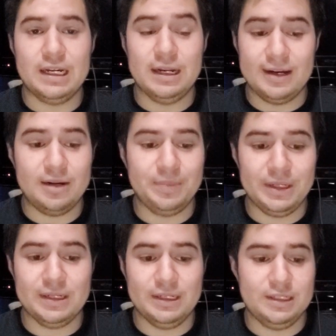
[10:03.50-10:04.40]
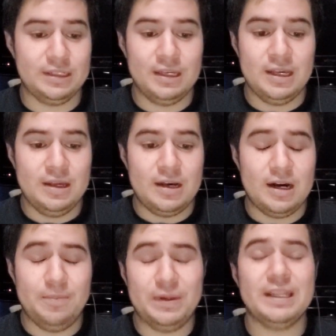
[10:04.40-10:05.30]
a lot because,
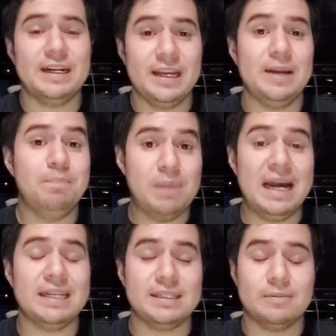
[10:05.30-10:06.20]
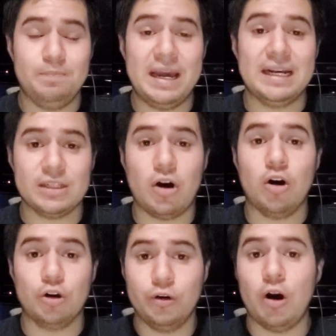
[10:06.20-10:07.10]
but then again, banks
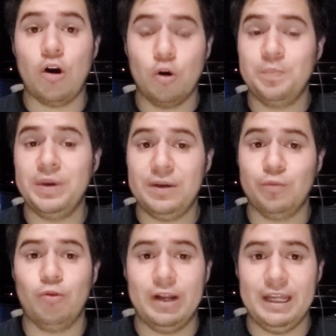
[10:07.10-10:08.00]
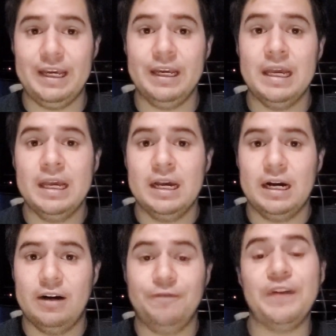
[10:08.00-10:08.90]
are being really
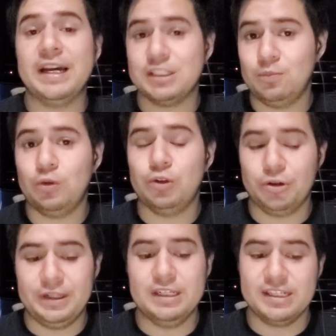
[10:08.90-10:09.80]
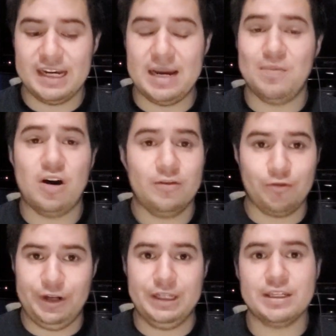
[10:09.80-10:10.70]
flexible during this time,
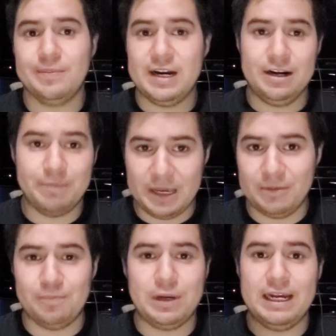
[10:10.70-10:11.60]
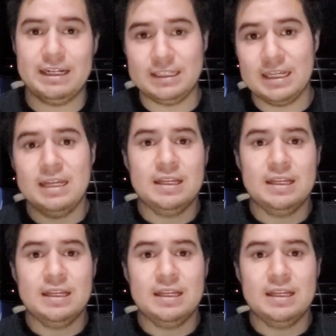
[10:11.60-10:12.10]
offering some kind of payment plans